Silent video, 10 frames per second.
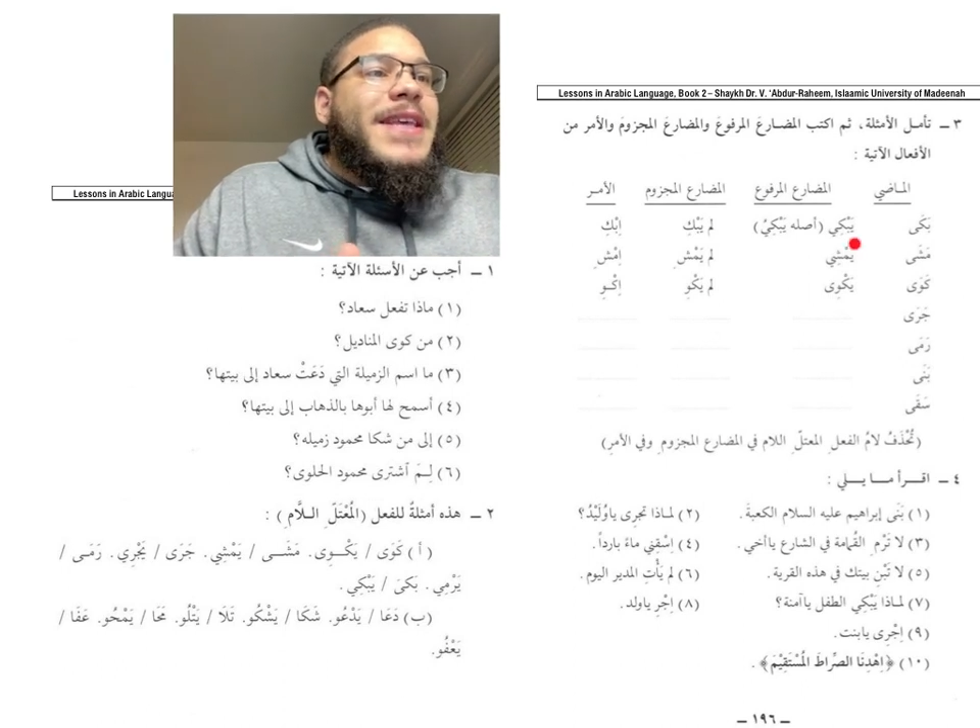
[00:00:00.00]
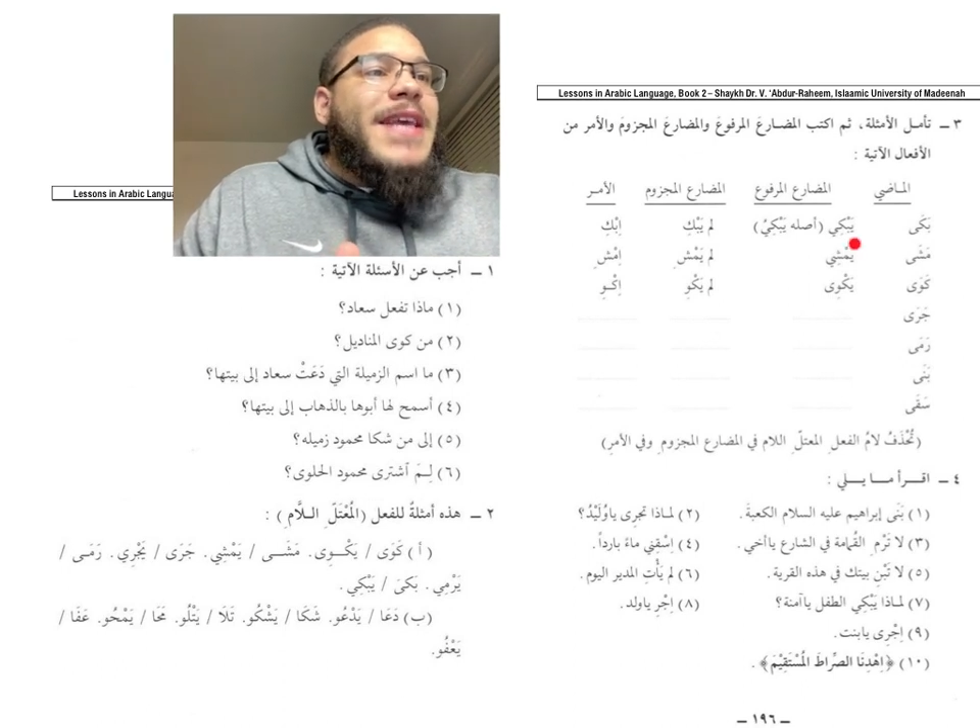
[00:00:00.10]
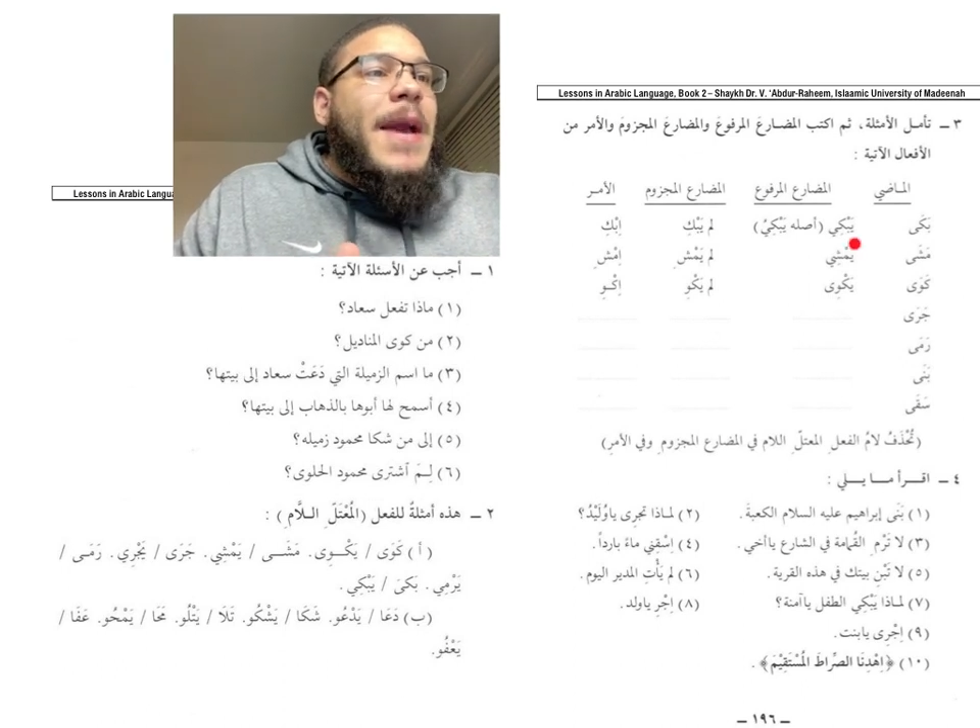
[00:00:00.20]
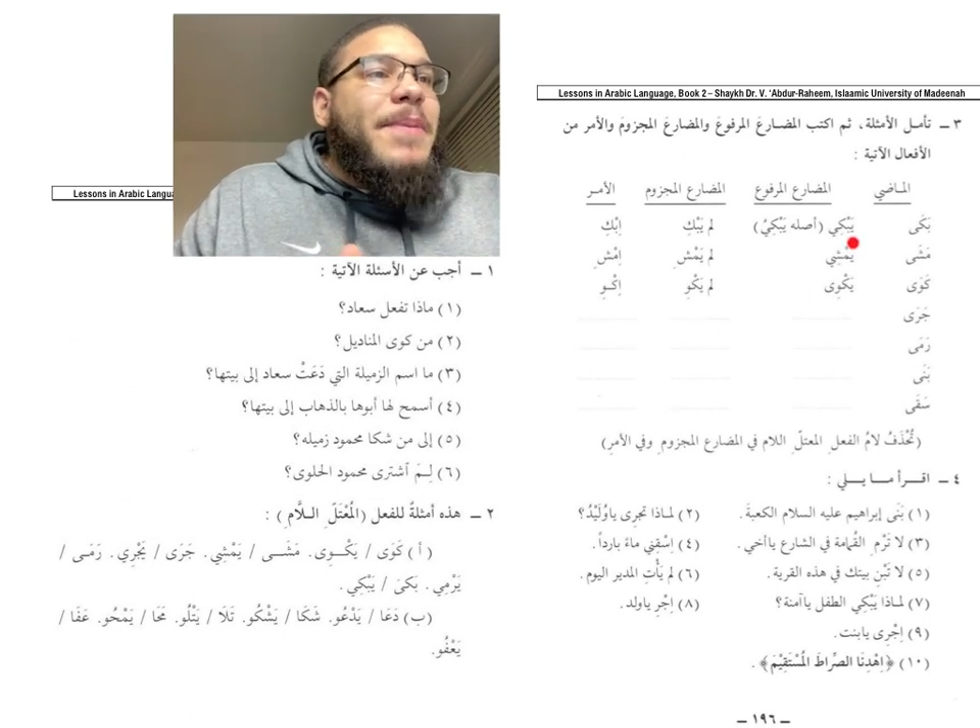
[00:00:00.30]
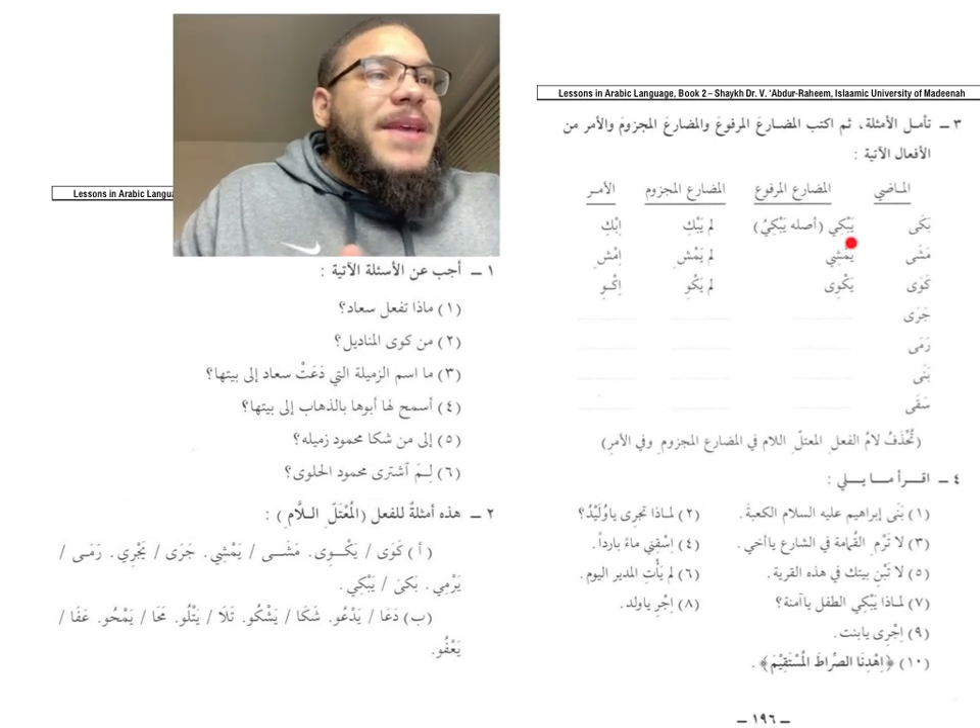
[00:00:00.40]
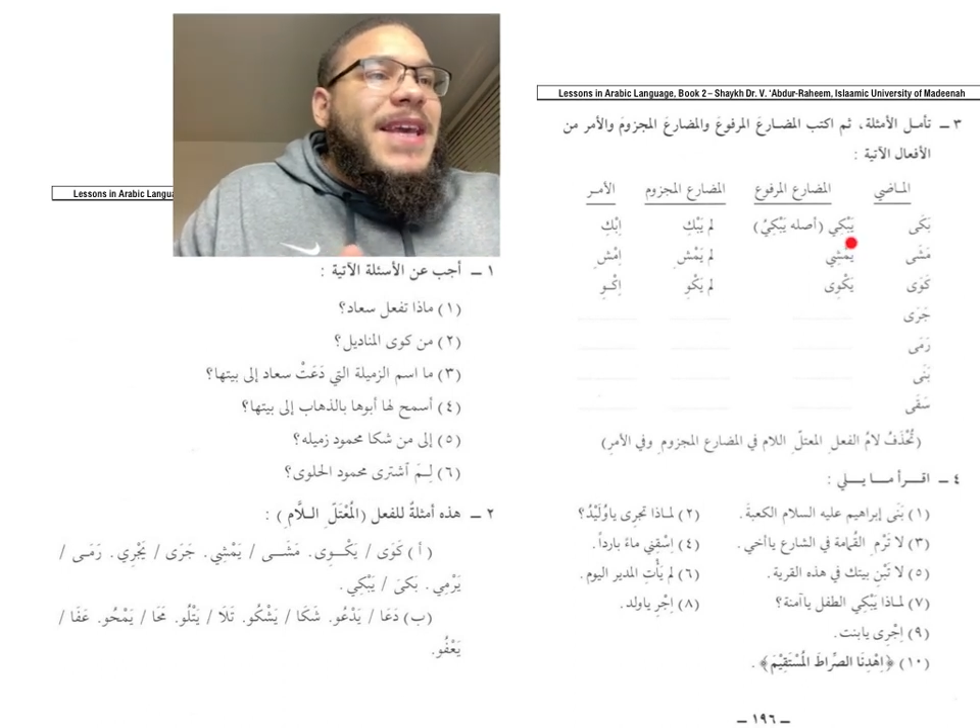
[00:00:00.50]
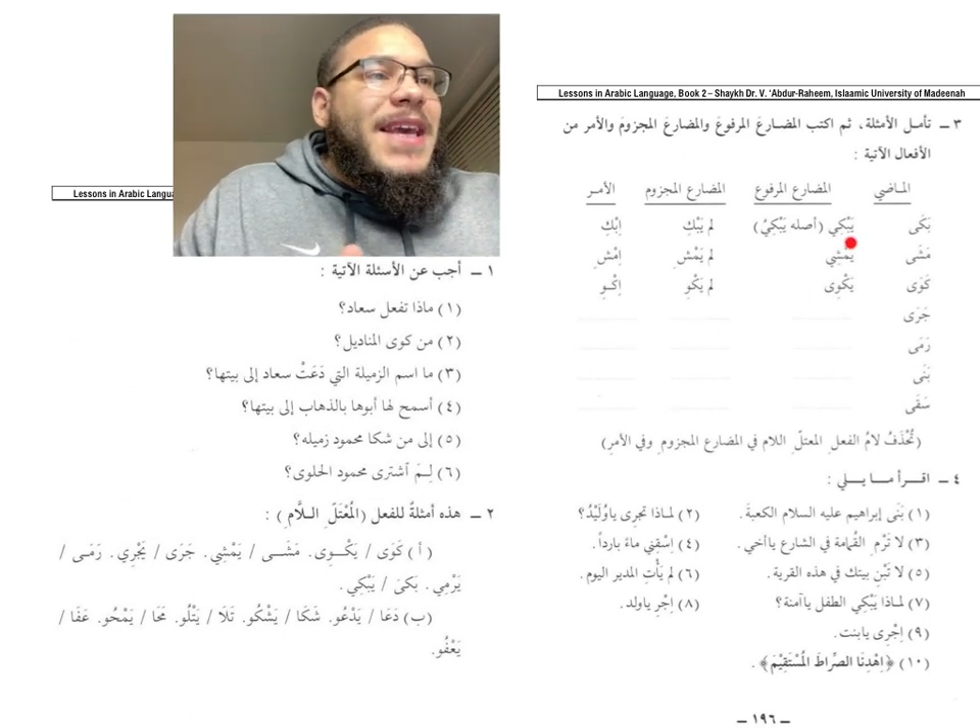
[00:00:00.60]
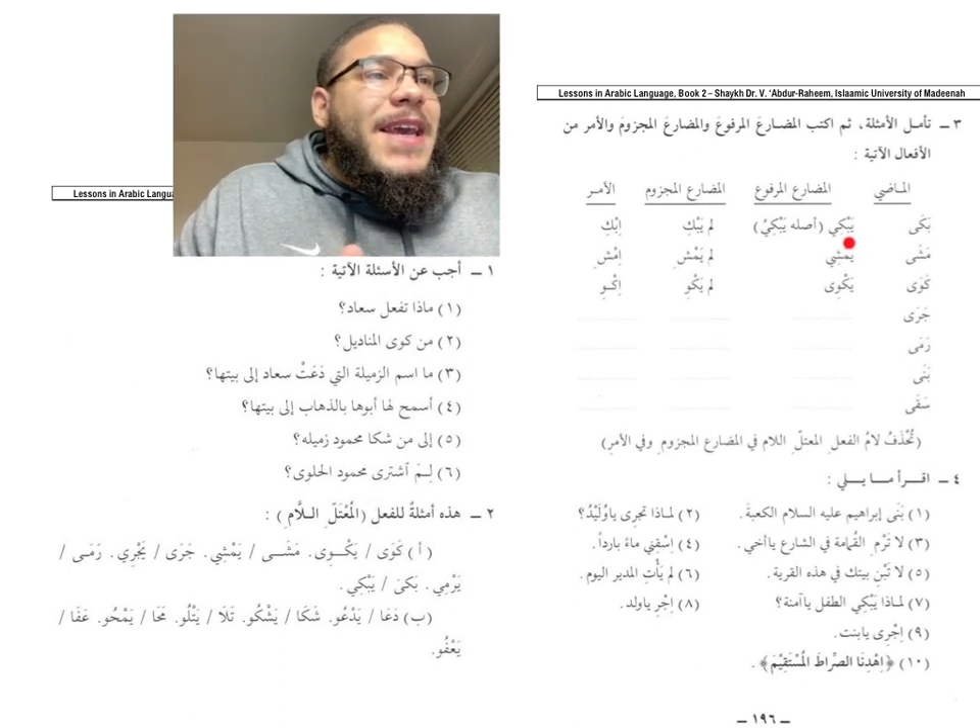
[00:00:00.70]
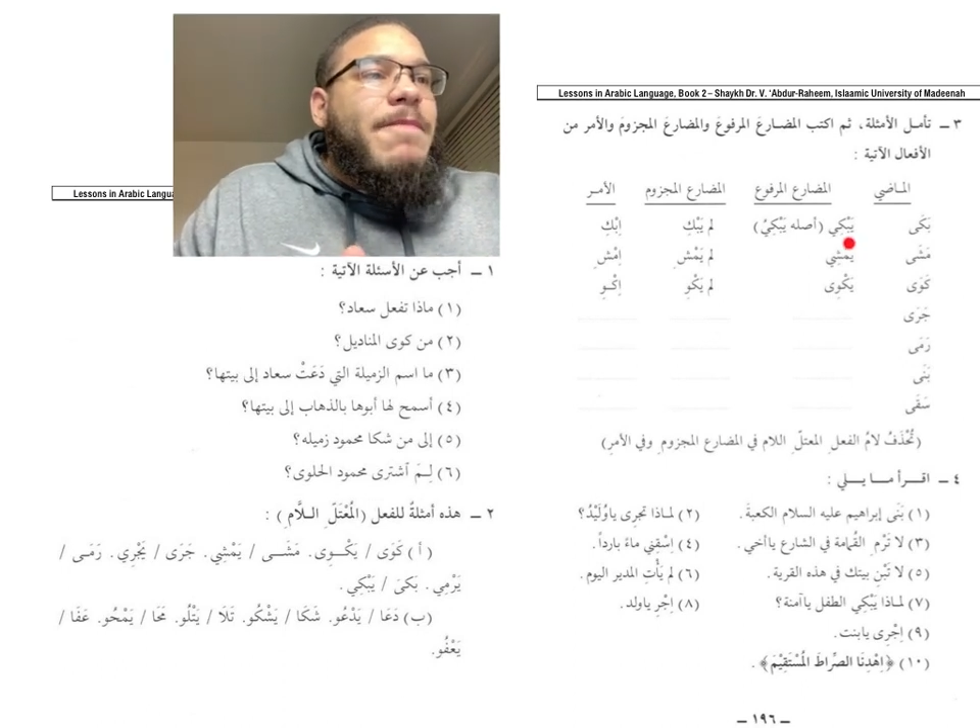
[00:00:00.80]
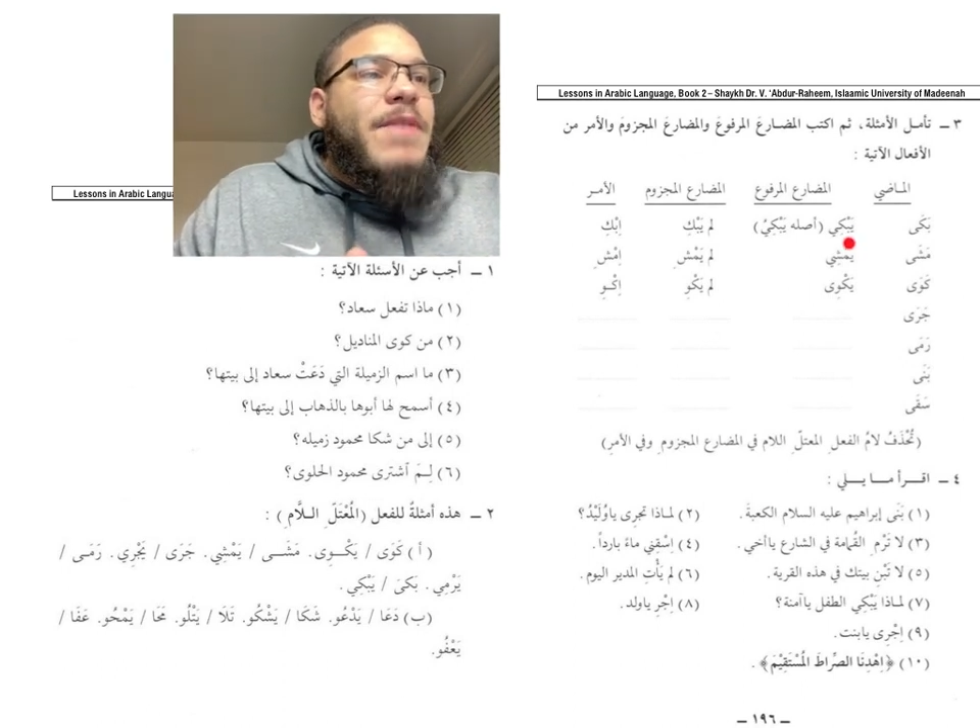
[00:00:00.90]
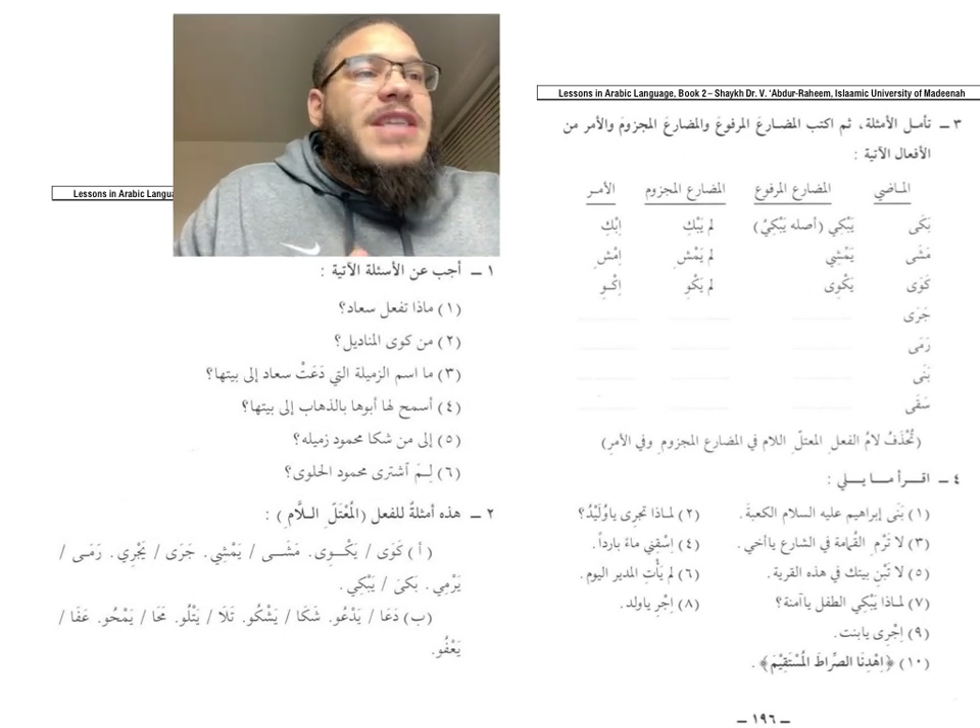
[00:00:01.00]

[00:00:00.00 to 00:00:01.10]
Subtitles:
yabki